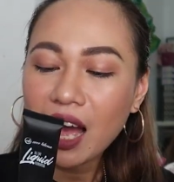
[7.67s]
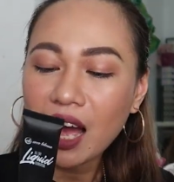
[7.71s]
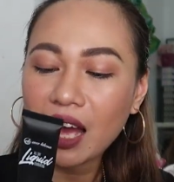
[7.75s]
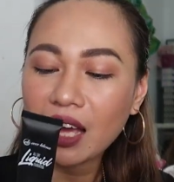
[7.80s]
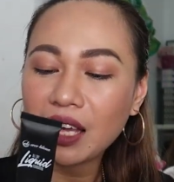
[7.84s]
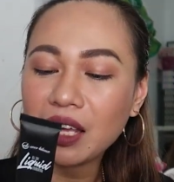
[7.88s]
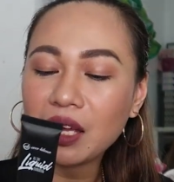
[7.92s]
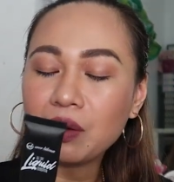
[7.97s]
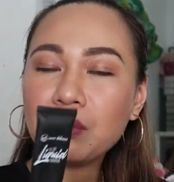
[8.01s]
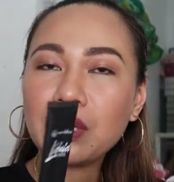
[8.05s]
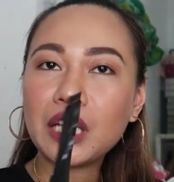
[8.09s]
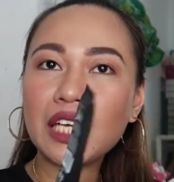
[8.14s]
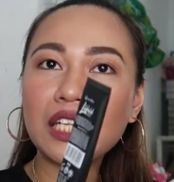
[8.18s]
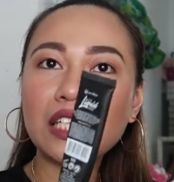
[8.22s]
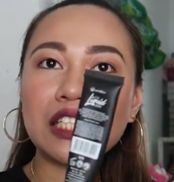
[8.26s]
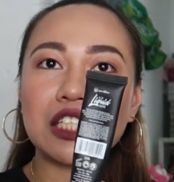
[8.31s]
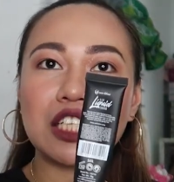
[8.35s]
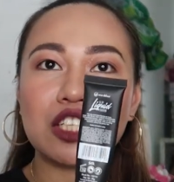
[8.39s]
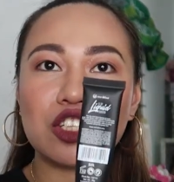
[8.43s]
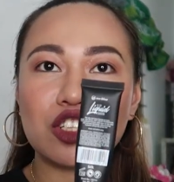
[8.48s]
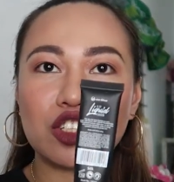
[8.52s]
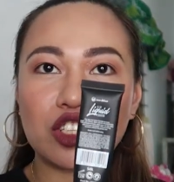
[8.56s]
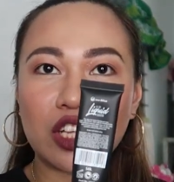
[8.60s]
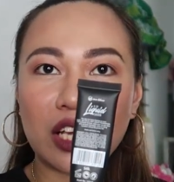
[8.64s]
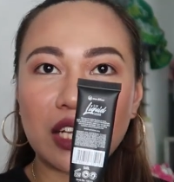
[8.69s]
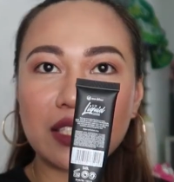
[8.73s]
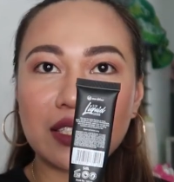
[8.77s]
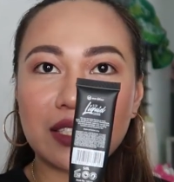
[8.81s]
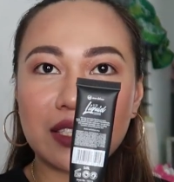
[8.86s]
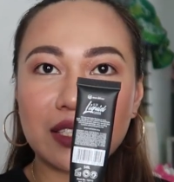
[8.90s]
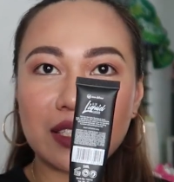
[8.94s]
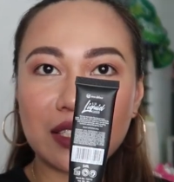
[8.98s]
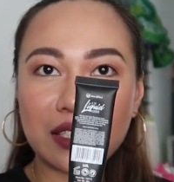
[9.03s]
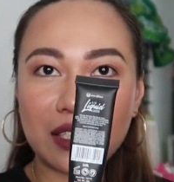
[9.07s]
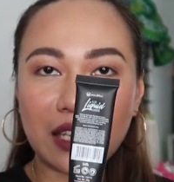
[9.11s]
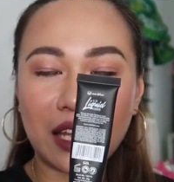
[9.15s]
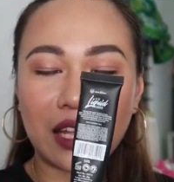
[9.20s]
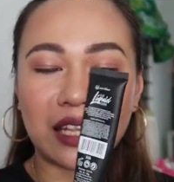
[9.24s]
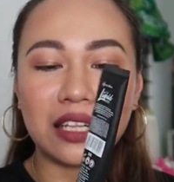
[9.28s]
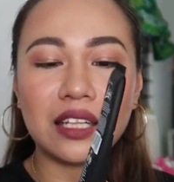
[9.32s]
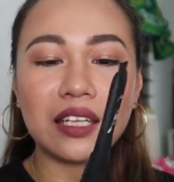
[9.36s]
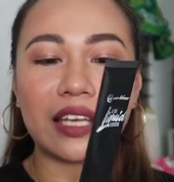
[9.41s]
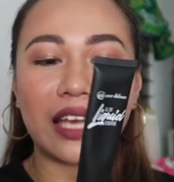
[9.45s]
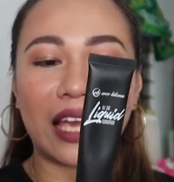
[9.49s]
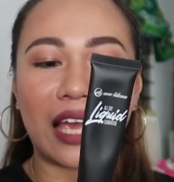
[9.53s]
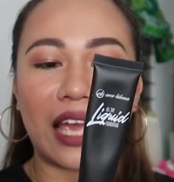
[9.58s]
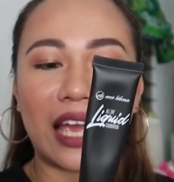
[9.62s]
I am in the shade
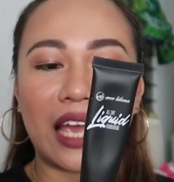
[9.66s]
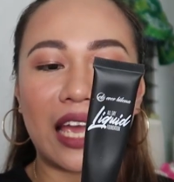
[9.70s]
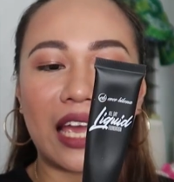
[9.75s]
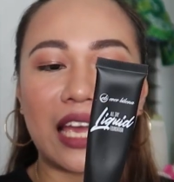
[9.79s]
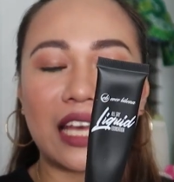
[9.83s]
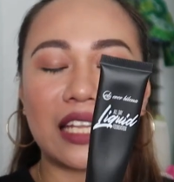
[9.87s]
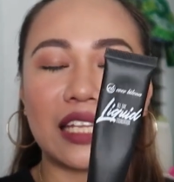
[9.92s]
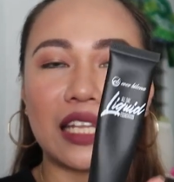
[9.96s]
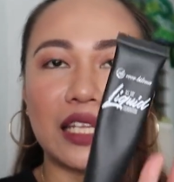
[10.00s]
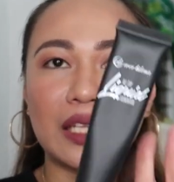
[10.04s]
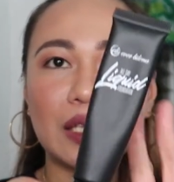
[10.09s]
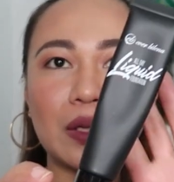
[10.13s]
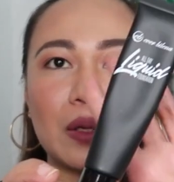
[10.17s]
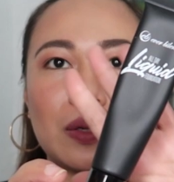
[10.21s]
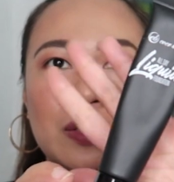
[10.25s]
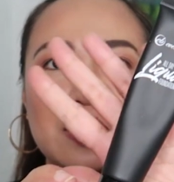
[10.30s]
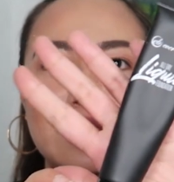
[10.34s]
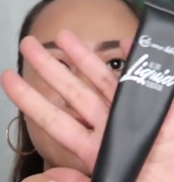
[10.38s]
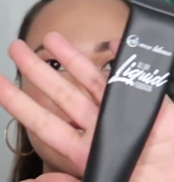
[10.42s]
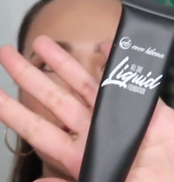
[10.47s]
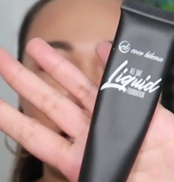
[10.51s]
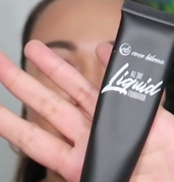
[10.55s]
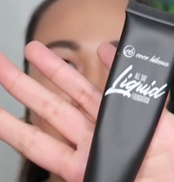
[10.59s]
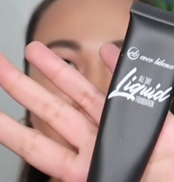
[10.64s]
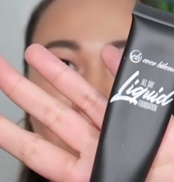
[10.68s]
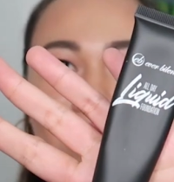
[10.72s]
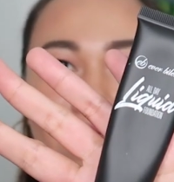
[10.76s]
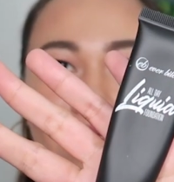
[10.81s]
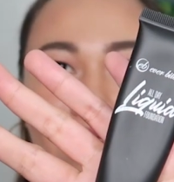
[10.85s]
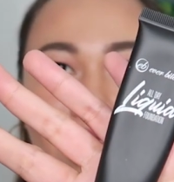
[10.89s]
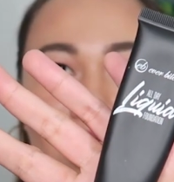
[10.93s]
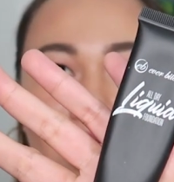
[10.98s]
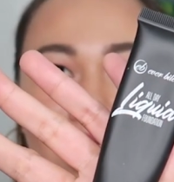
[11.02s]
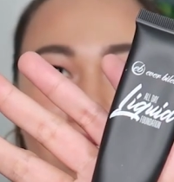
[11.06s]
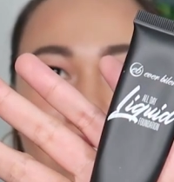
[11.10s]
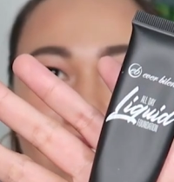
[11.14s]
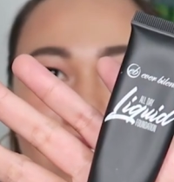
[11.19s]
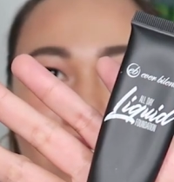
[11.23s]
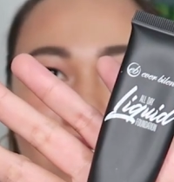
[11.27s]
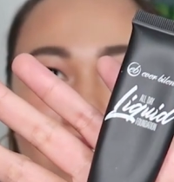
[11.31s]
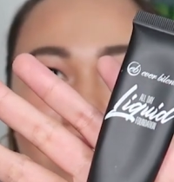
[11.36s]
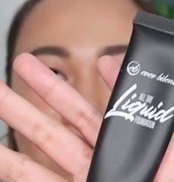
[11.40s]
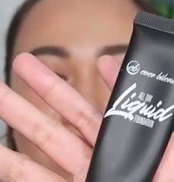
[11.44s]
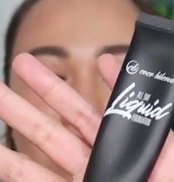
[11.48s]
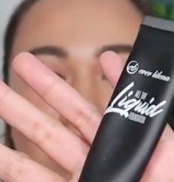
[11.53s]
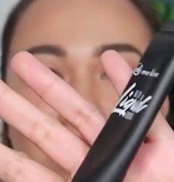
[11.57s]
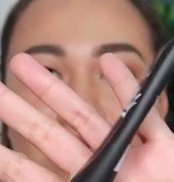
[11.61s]
Silk and it looks like
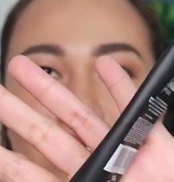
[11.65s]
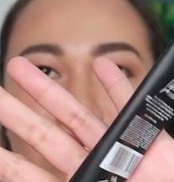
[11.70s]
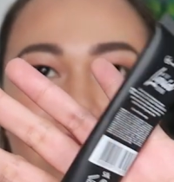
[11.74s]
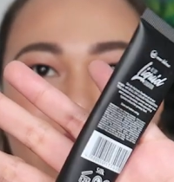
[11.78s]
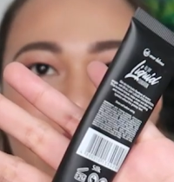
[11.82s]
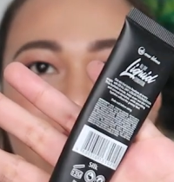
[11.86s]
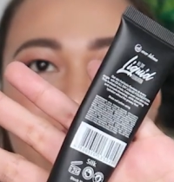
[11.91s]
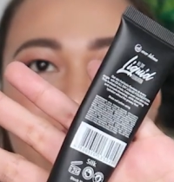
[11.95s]
this.